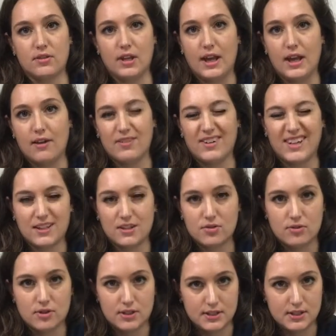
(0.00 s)
have an
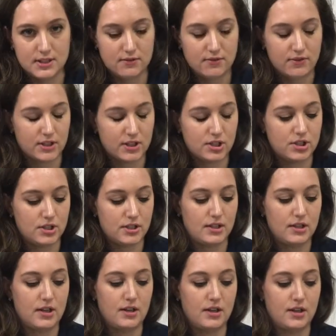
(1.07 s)
extra disinfection
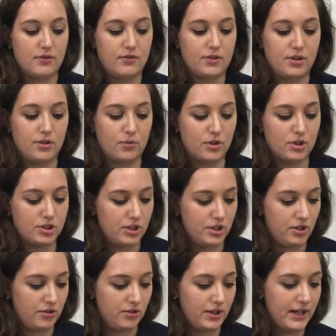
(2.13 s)
after you're washing
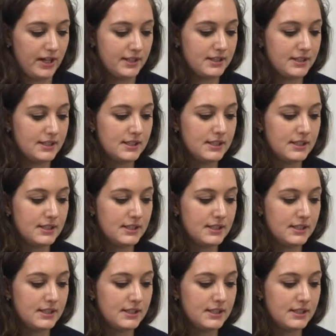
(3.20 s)
your hand.